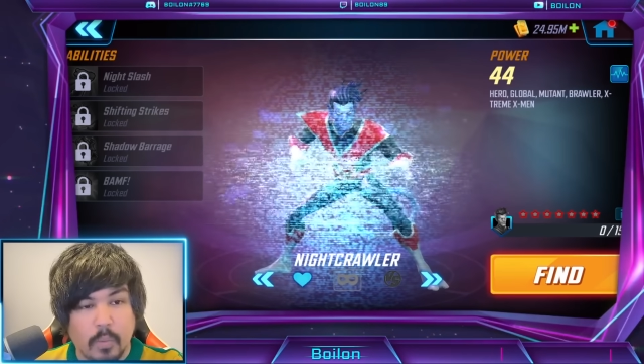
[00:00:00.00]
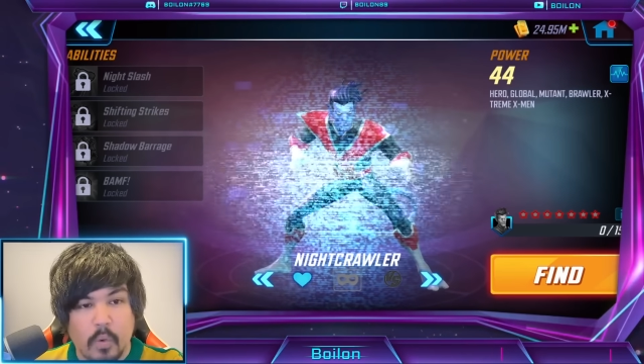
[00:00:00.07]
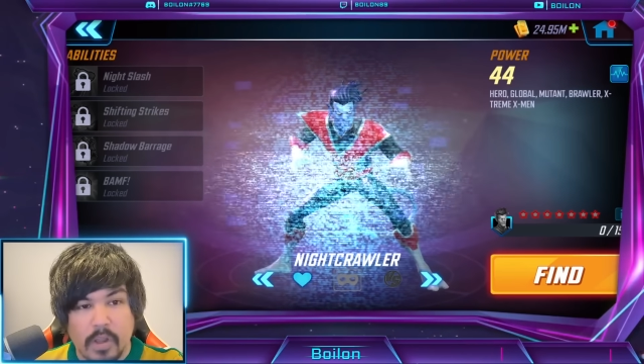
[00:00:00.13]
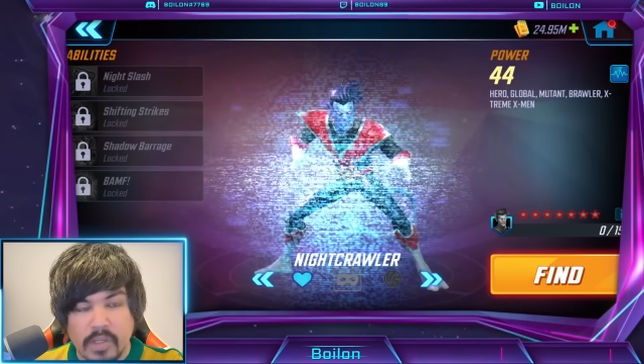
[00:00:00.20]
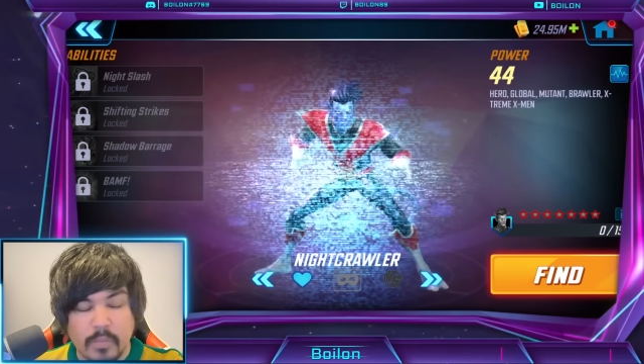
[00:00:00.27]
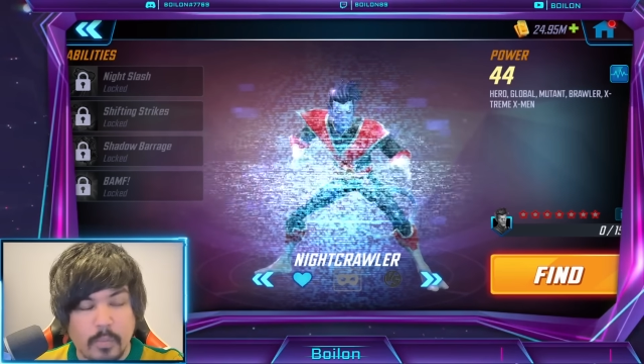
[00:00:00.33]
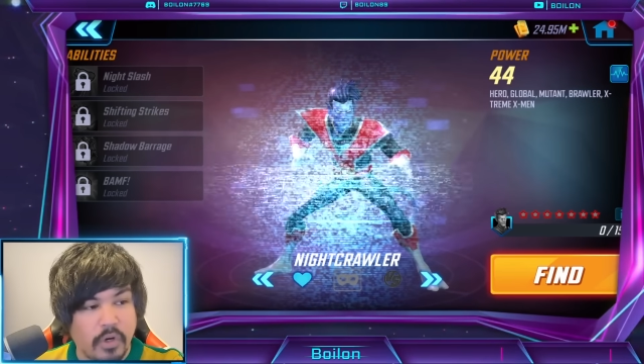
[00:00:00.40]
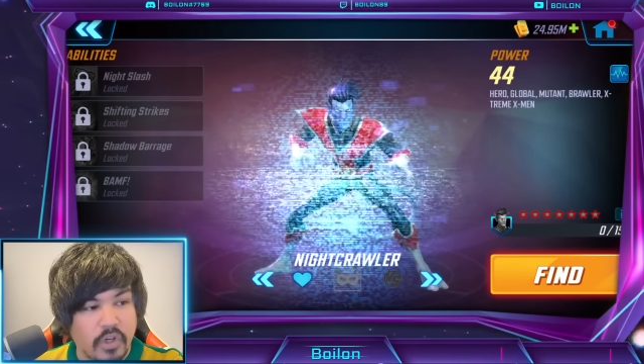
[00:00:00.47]

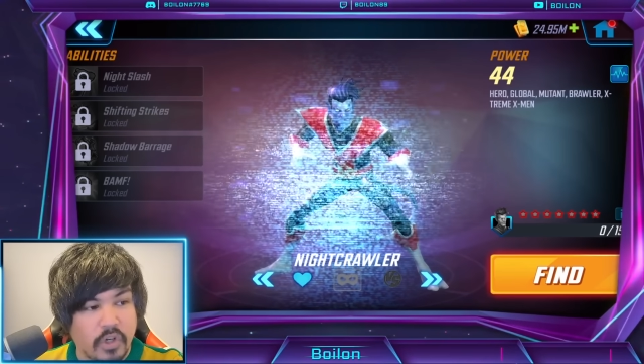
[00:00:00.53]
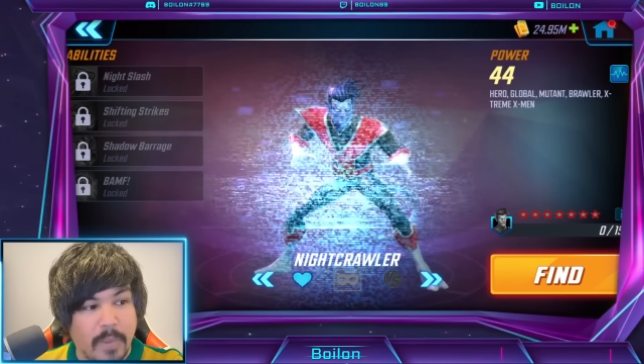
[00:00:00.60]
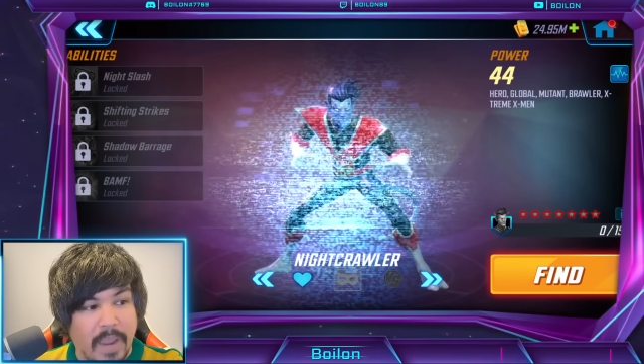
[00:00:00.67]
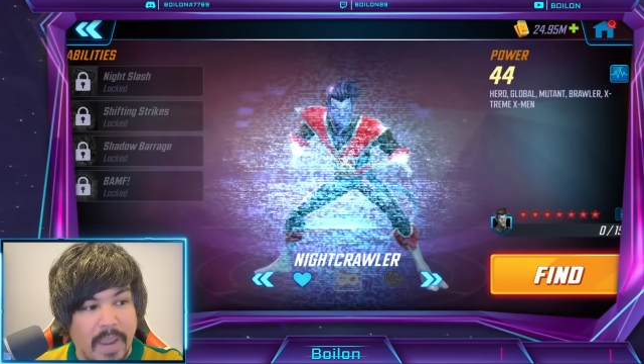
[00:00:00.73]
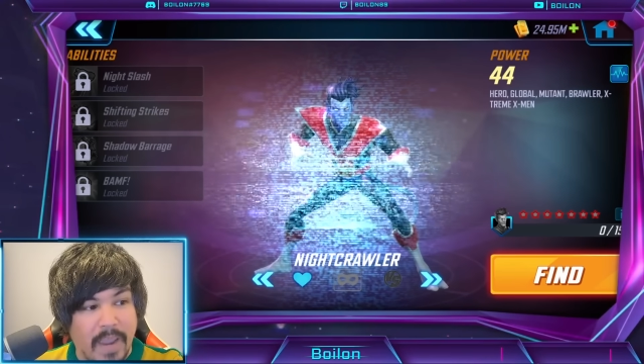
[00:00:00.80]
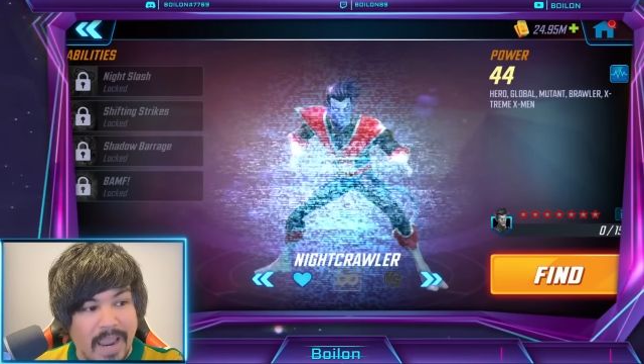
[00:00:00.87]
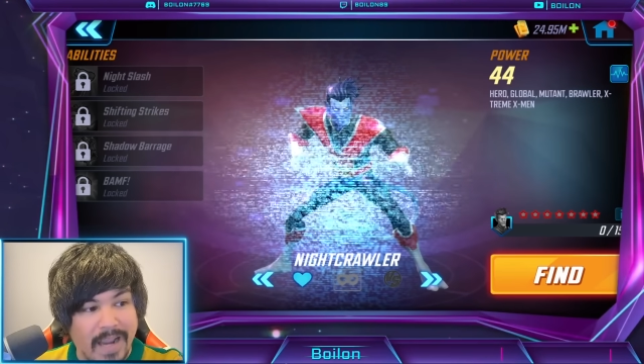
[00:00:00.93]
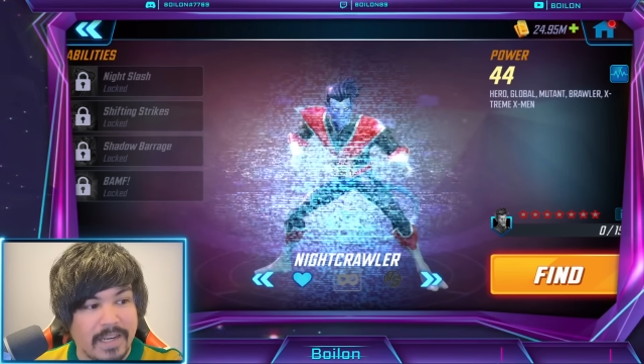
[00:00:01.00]
was pushed
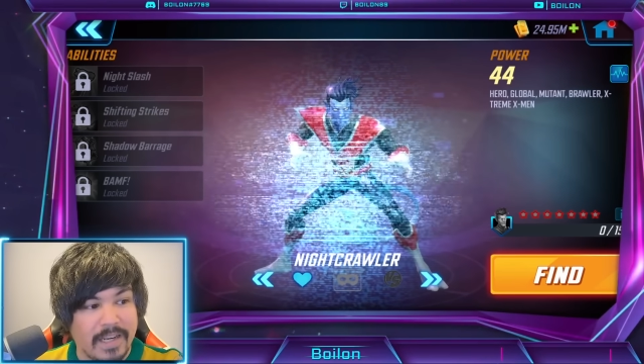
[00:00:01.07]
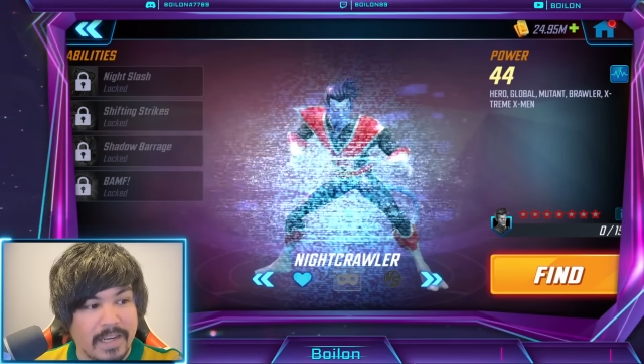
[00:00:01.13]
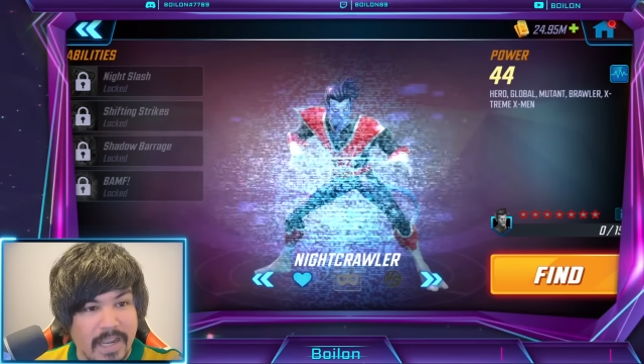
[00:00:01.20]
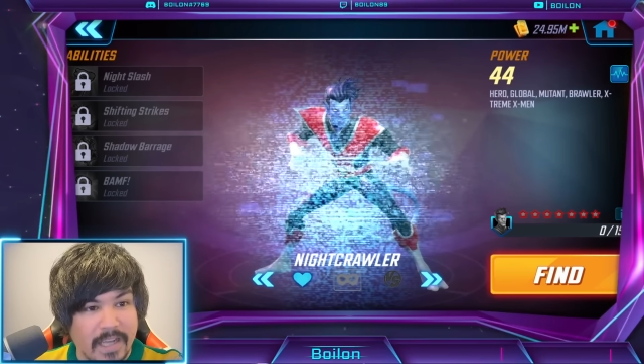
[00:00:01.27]
back to next